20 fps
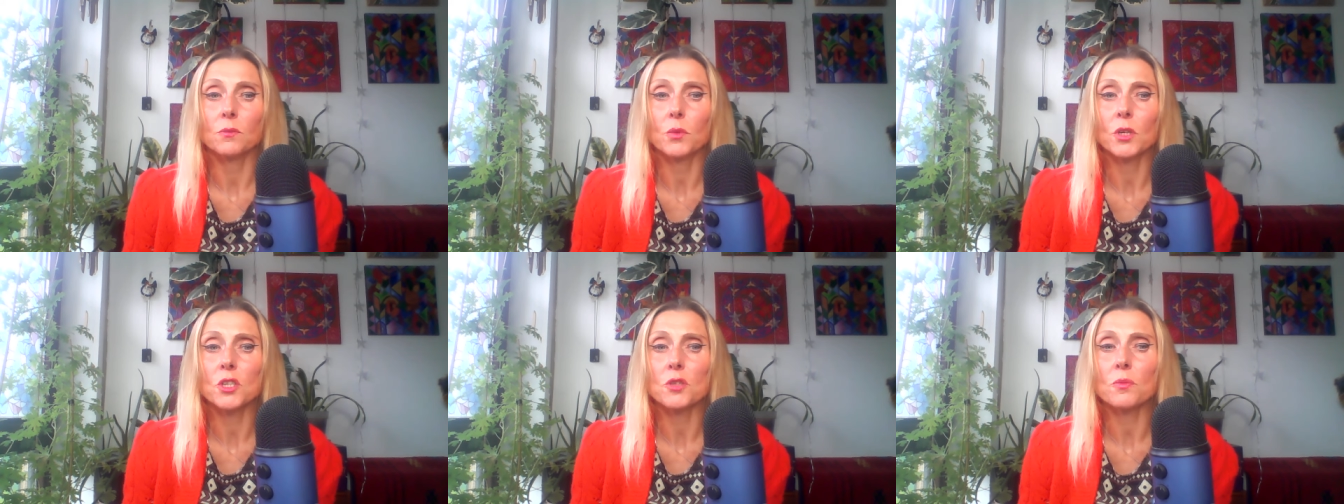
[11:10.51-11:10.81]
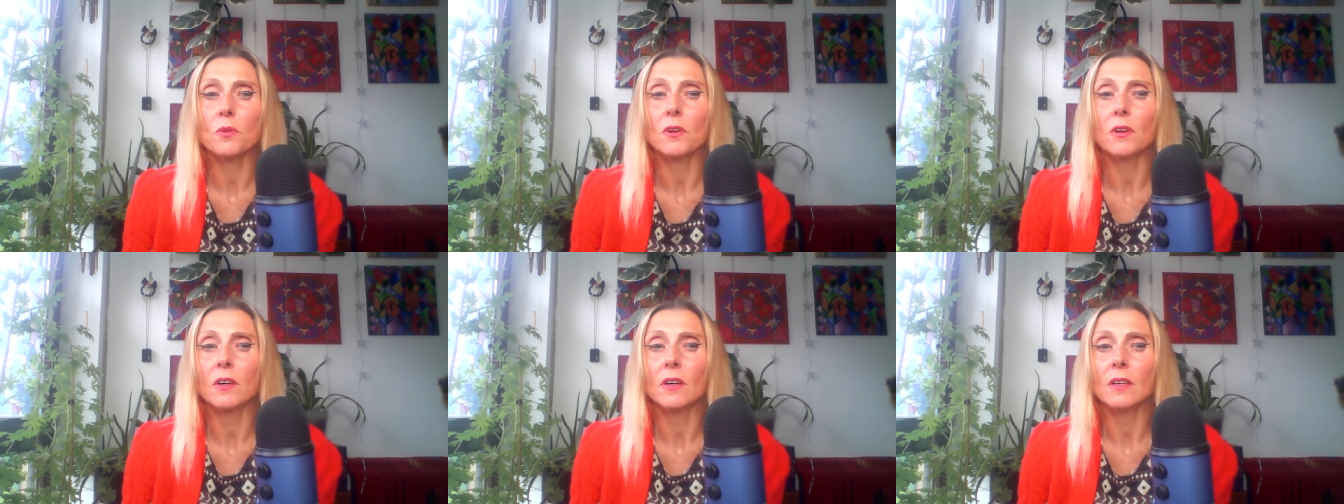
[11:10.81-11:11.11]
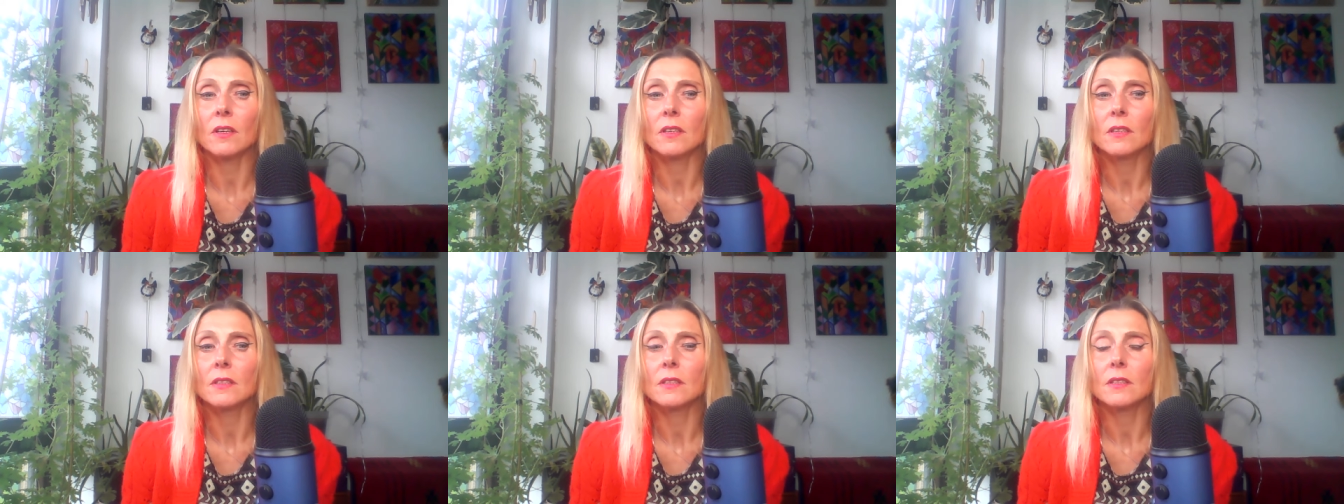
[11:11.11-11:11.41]
which
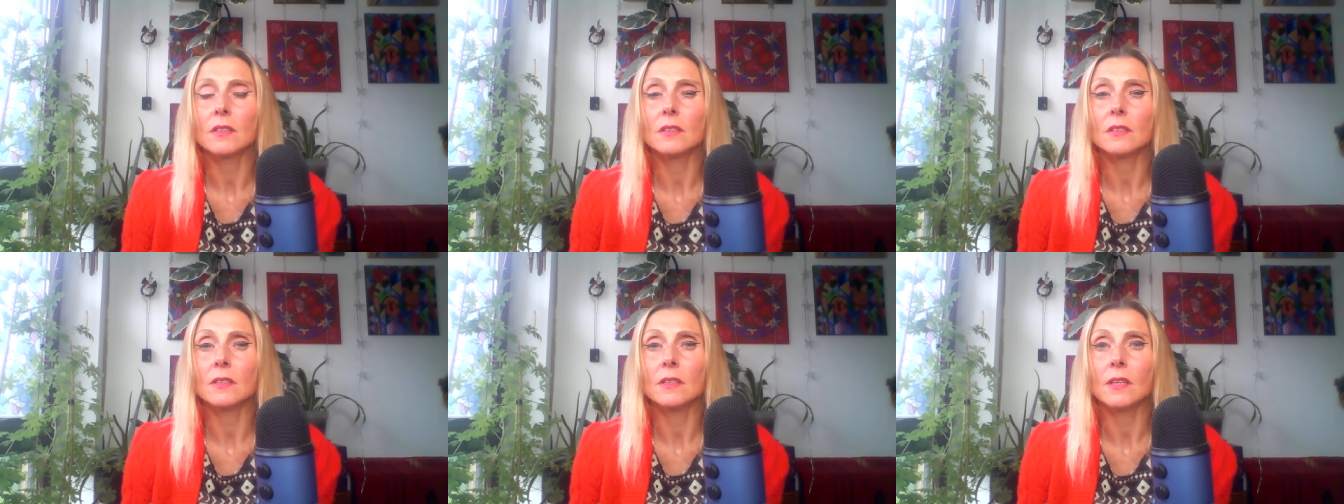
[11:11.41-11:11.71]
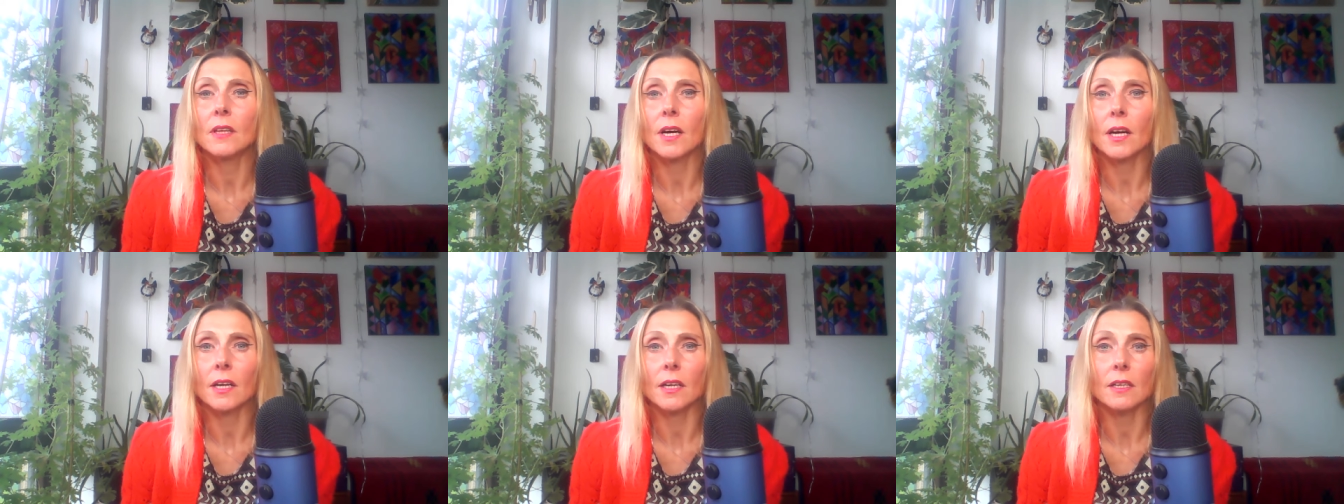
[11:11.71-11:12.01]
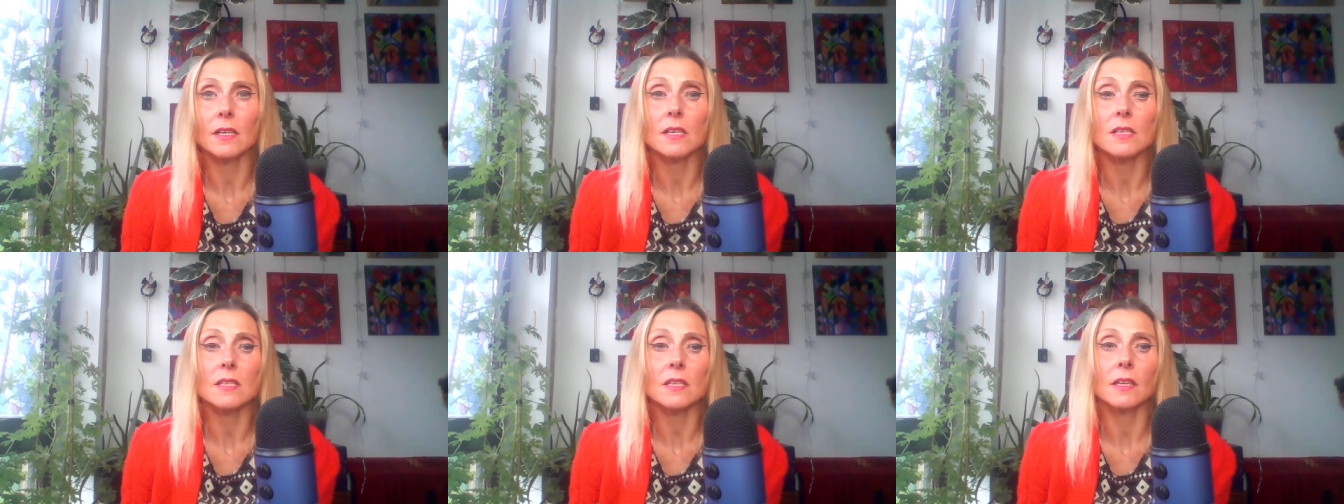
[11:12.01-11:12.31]
were
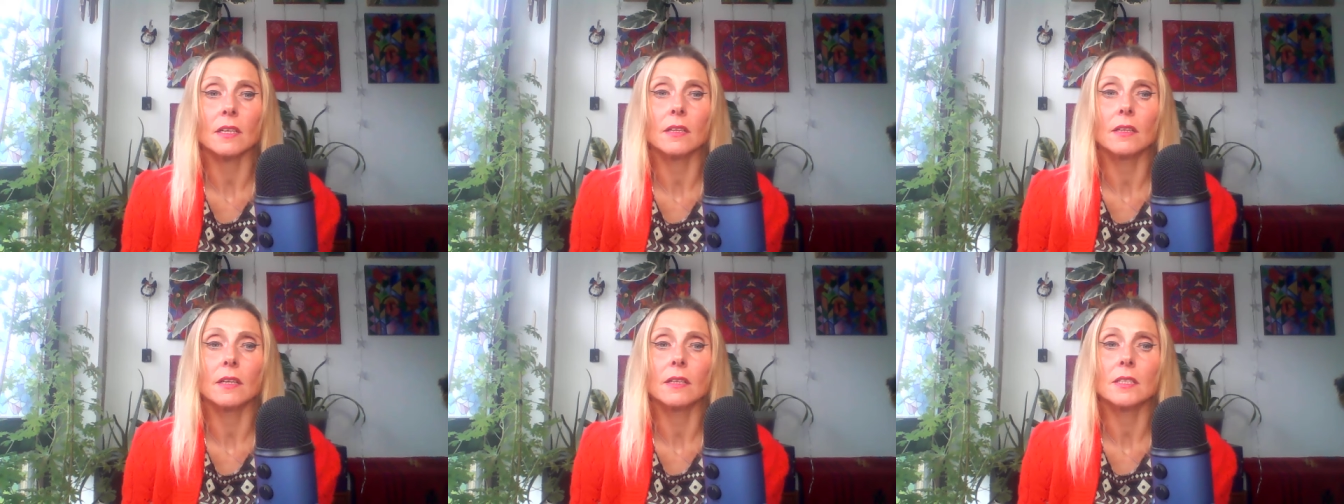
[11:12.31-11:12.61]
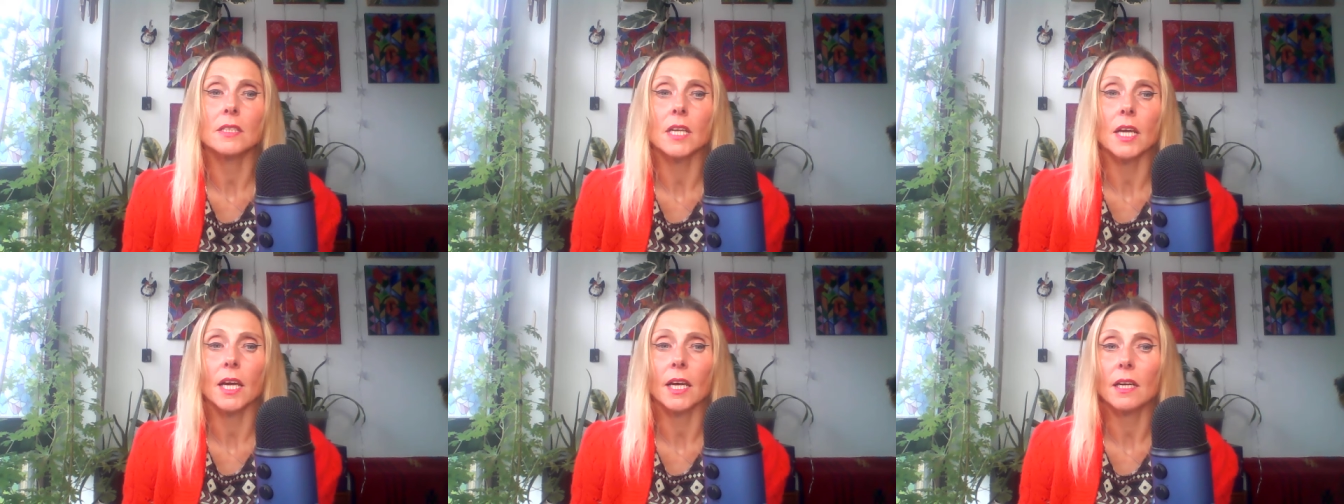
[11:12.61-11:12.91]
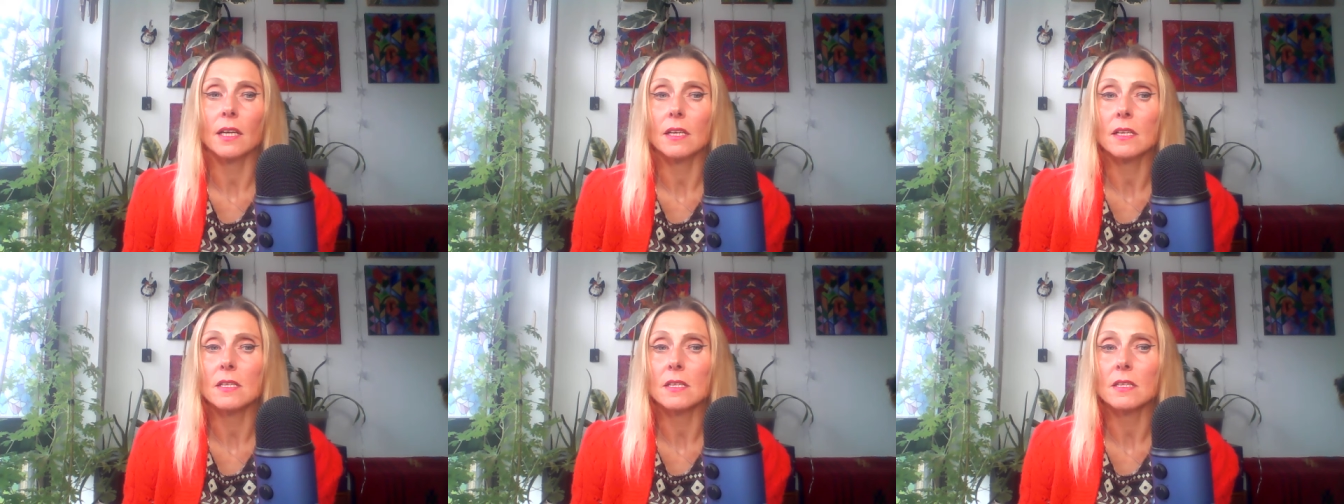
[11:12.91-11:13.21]
nice and the
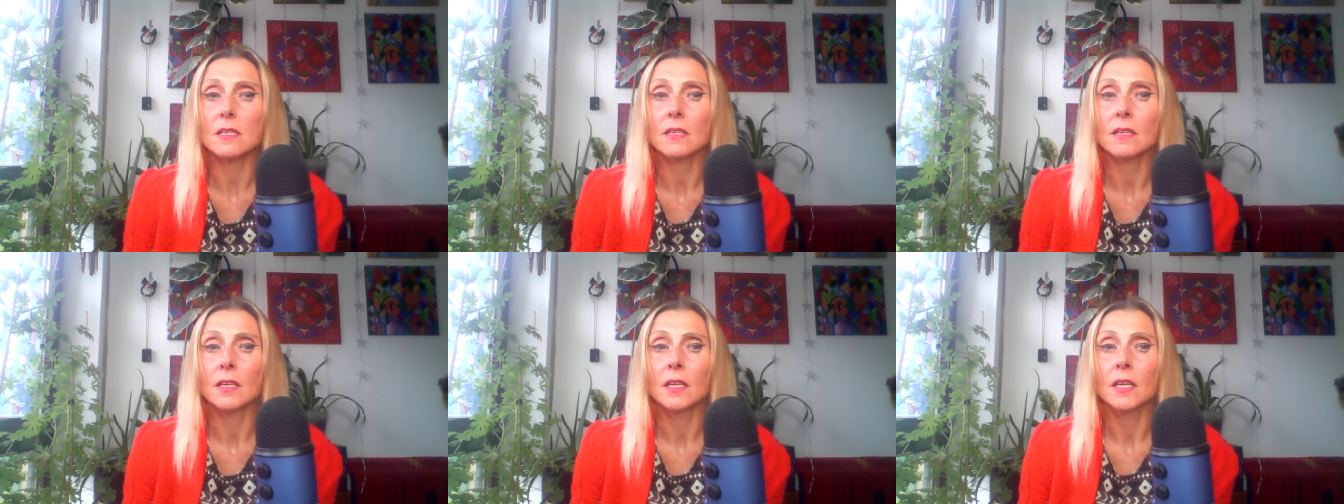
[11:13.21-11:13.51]
taste